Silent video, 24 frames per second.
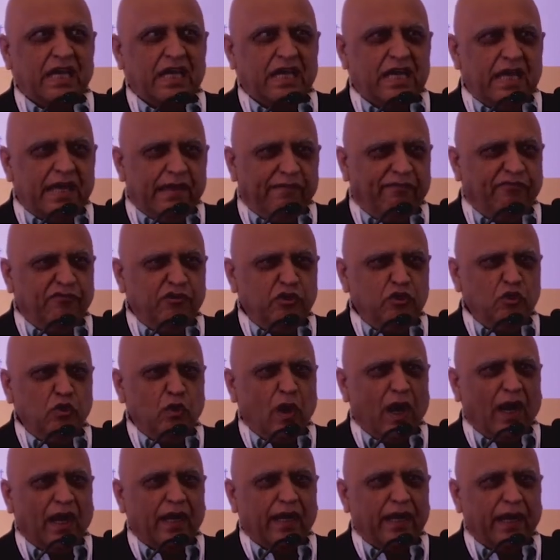If you
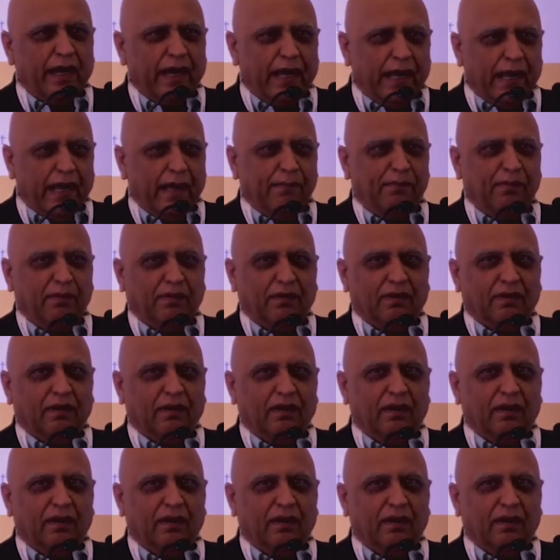are able